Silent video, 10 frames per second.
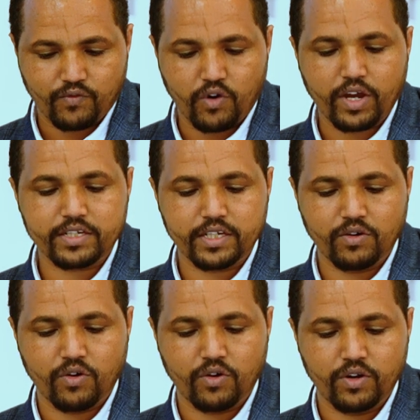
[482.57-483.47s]

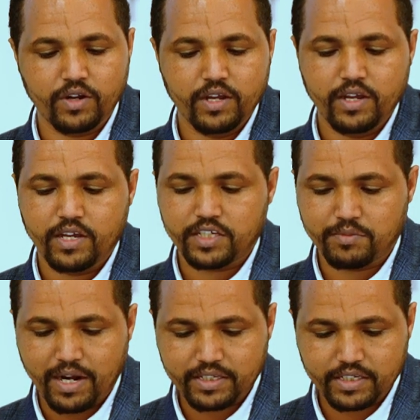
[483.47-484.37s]
focusing on
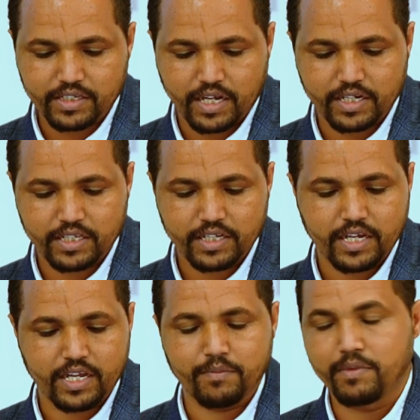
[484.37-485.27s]
smart start
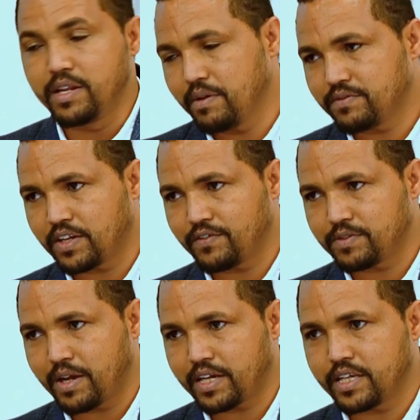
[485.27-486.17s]
and a minimum
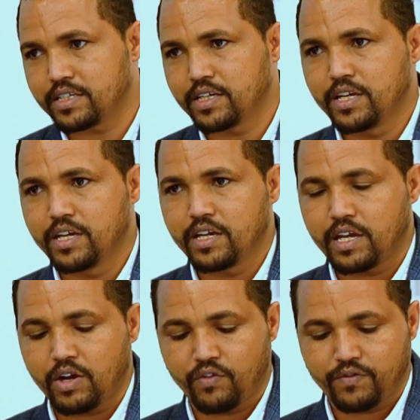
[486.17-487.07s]
service package
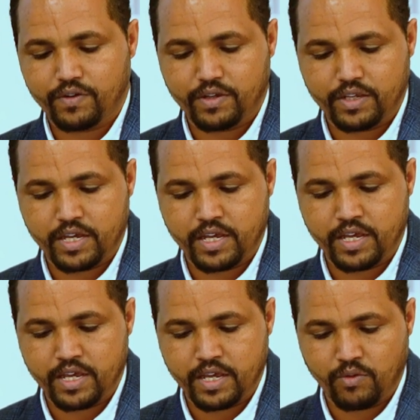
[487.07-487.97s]
of
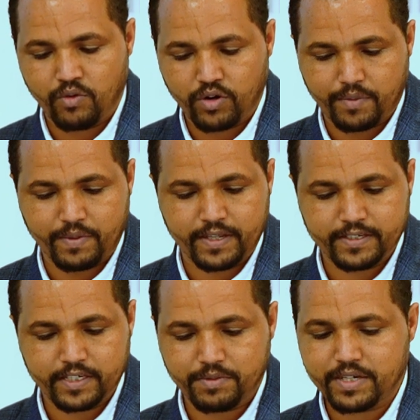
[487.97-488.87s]

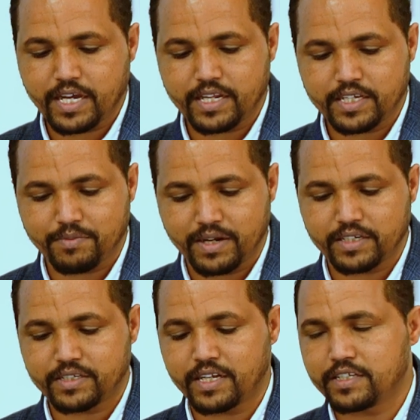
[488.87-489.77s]
workplace. Especially smart
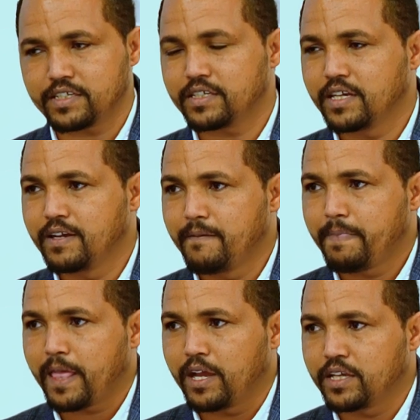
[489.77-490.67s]
starters
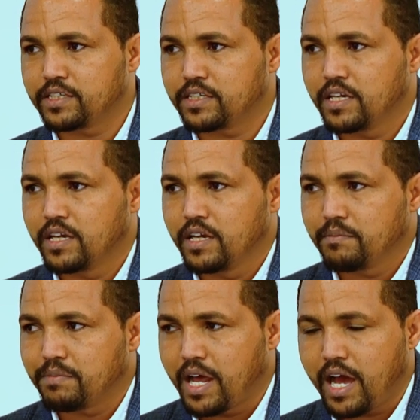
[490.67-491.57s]
is
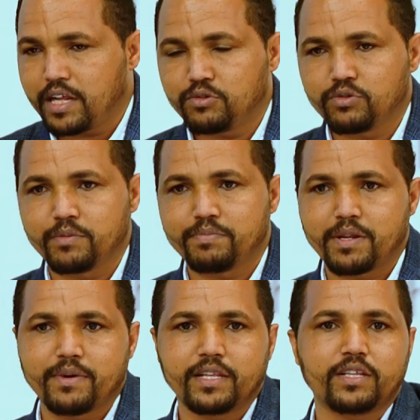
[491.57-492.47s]
planned to
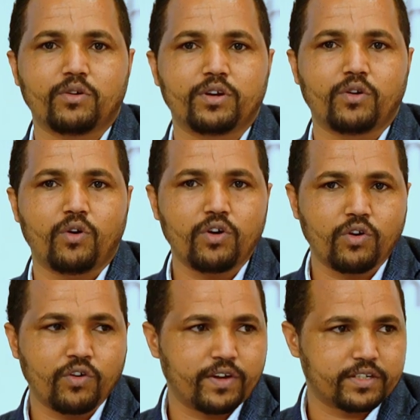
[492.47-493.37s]
implement in all
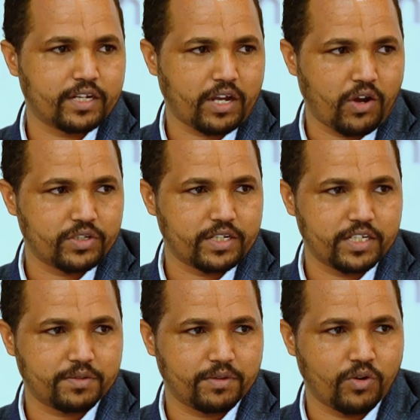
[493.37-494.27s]
over the
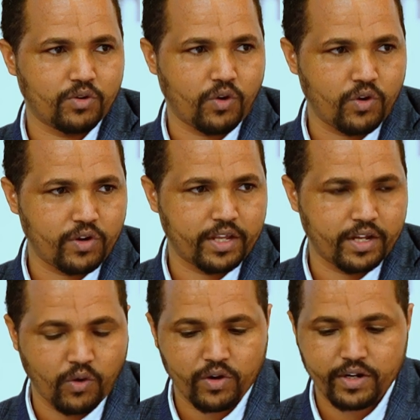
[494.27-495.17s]
countries, in
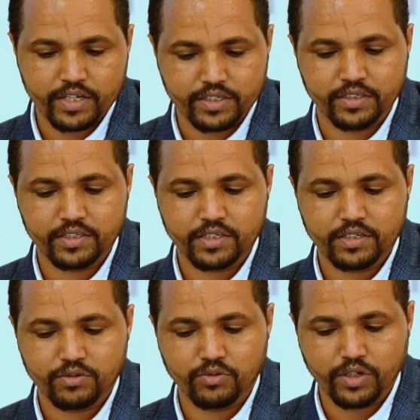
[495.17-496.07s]
all regions,
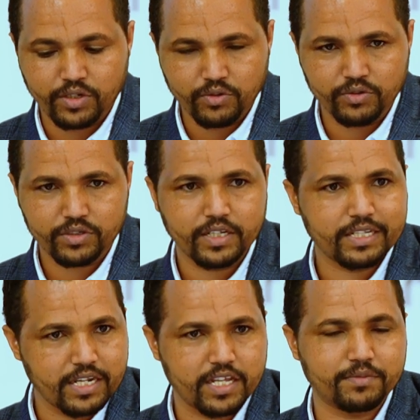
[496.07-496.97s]
to reduce
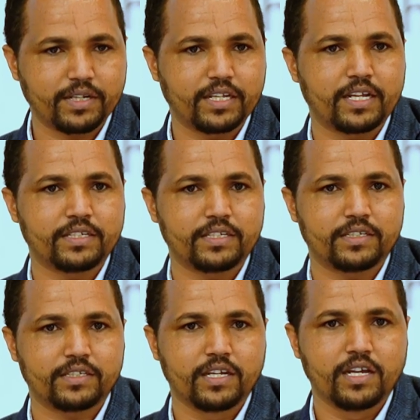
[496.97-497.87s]
teenage
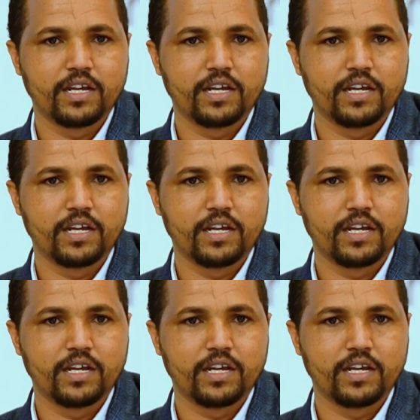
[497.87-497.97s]
pregnancies.